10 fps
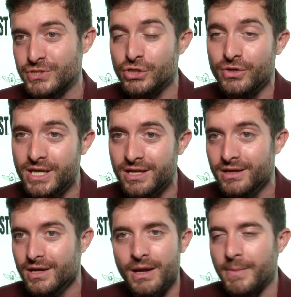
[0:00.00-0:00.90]

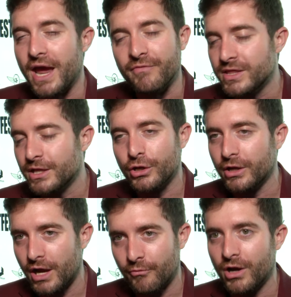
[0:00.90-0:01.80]
shooting. I mean, everything that could
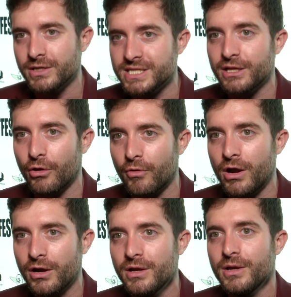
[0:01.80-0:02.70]
have gone wrong did go
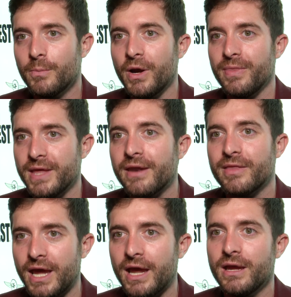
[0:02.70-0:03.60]
wrong, but in the end
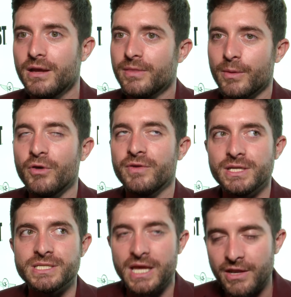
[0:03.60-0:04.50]
of the day, the
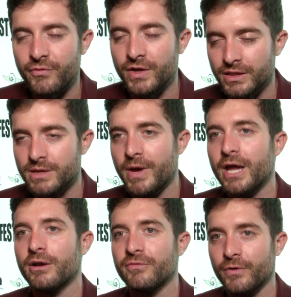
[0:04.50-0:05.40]
movie is infinitely
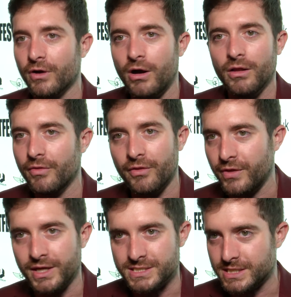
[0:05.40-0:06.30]
better for all of the
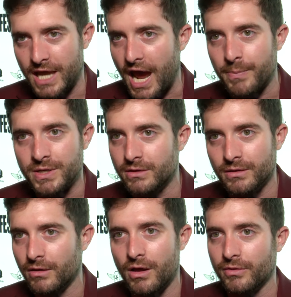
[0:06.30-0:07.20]
things that happened
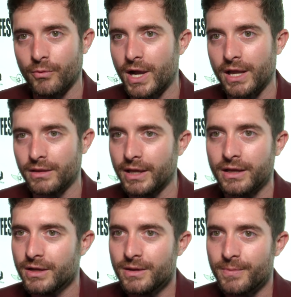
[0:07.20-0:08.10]
along the way.
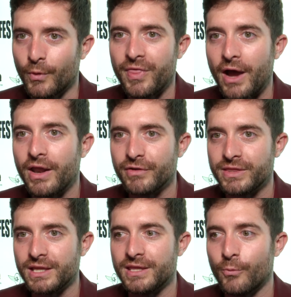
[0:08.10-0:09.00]
Like, without
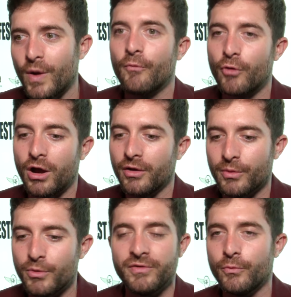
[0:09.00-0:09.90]
everything that went wrong,
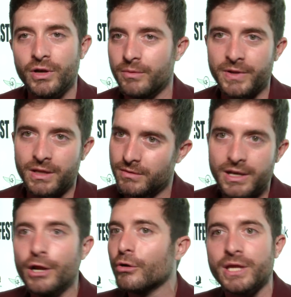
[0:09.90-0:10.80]
the movie wouldn't be
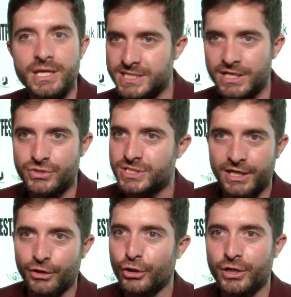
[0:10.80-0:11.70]
nearly as
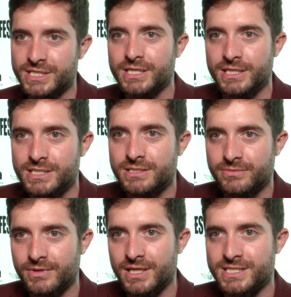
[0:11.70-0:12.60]
interesting or good as it is
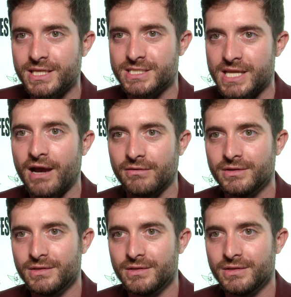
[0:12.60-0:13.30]
as it is now.